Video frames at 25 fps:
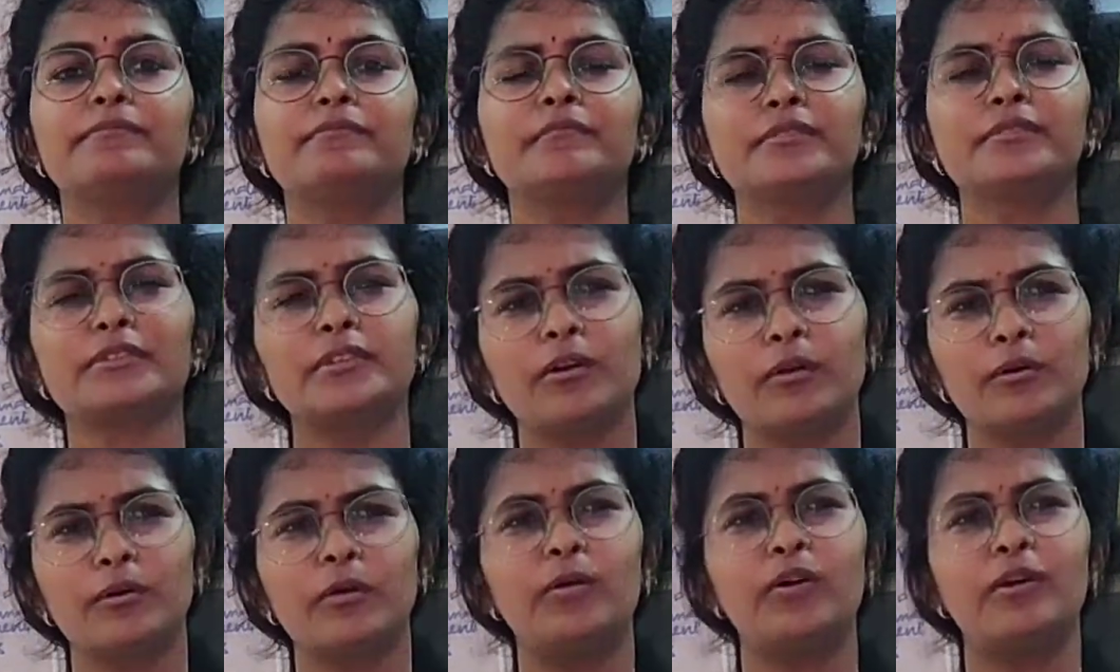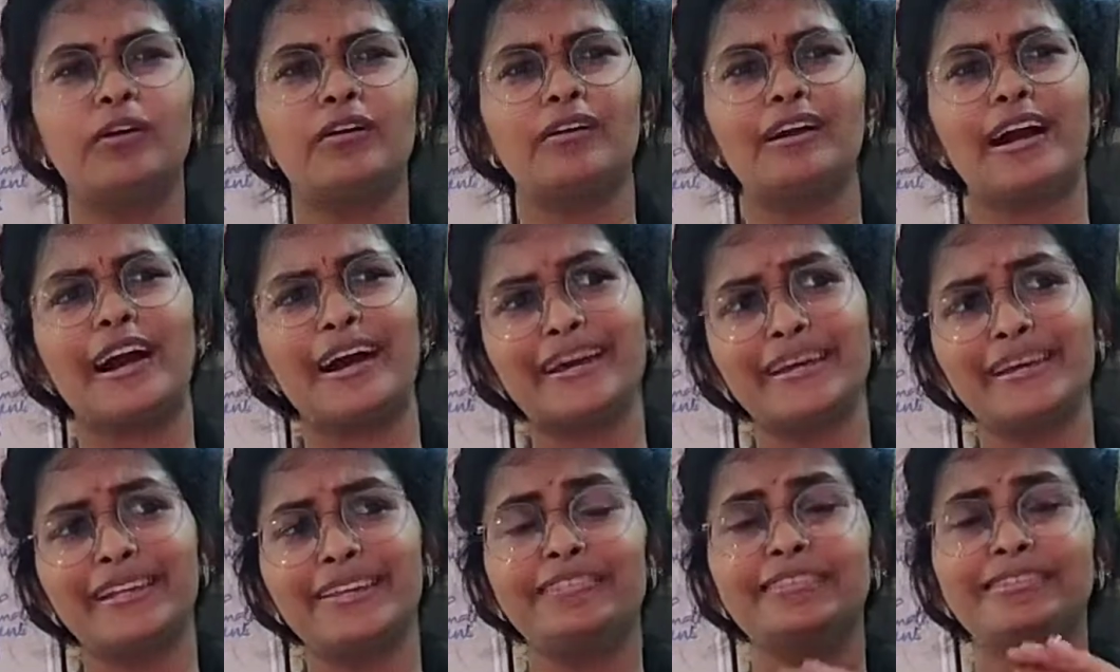so
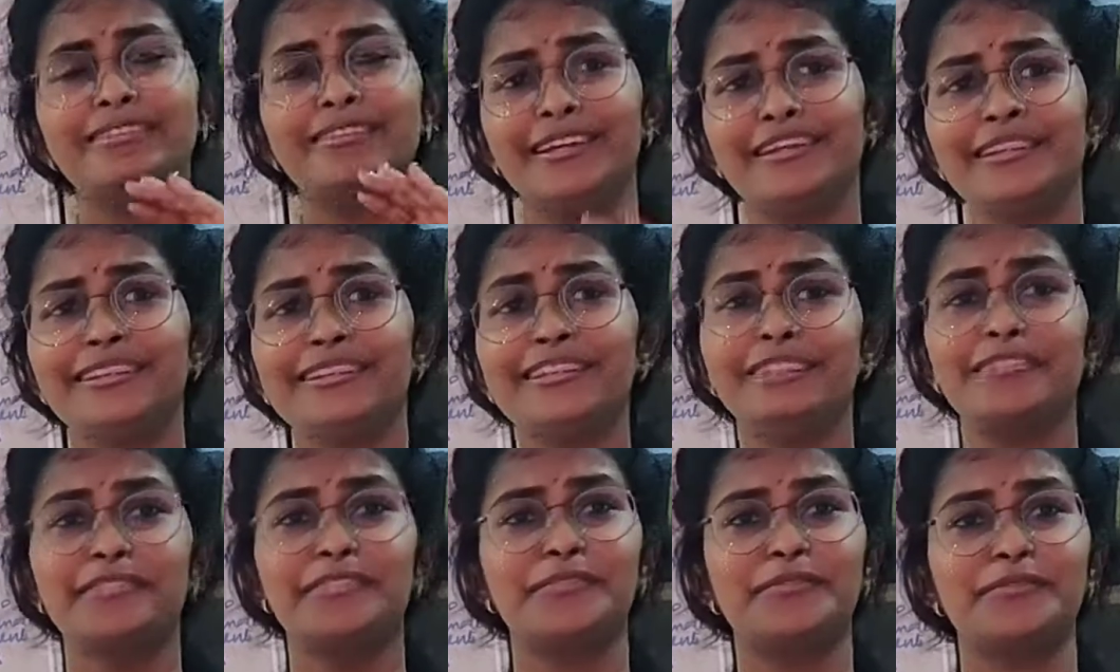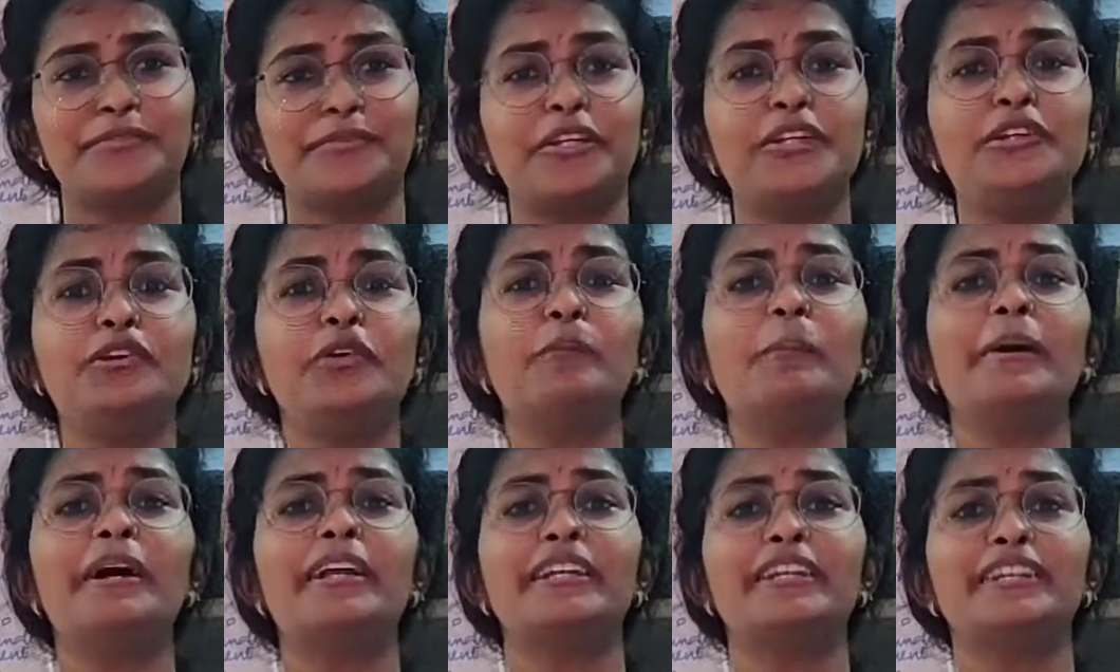I think this
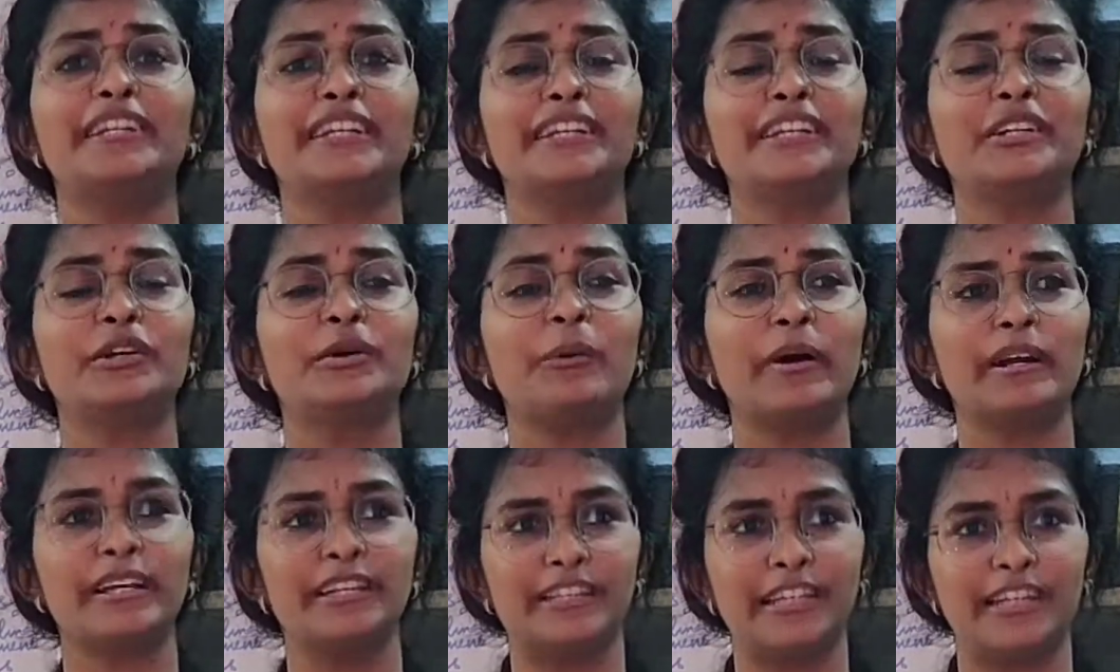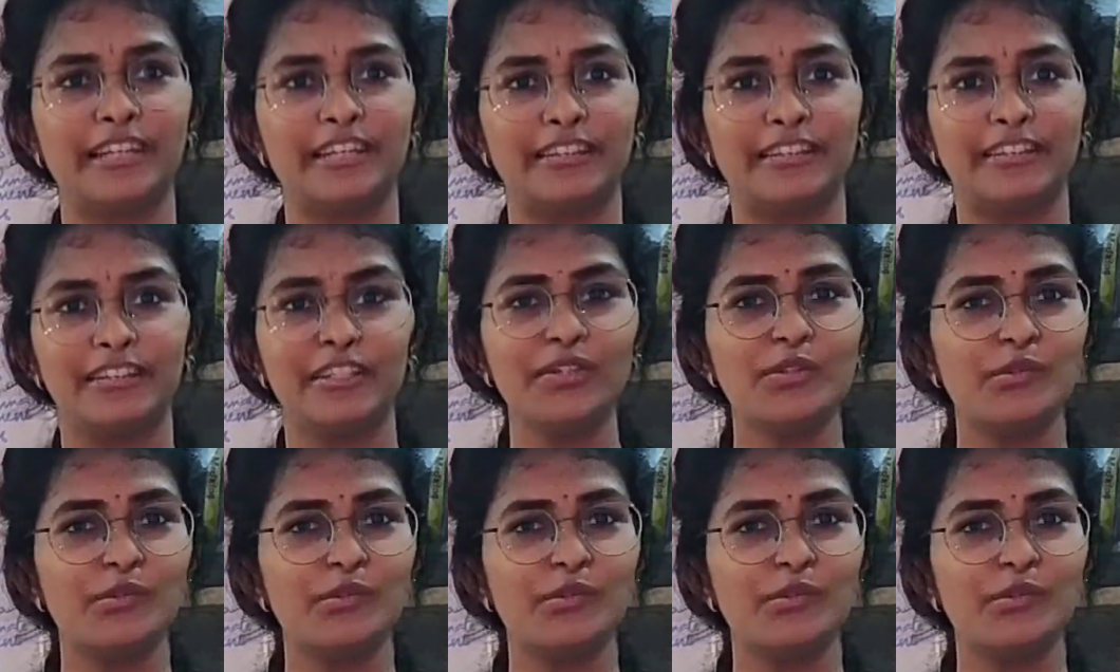video might get quite lengthy,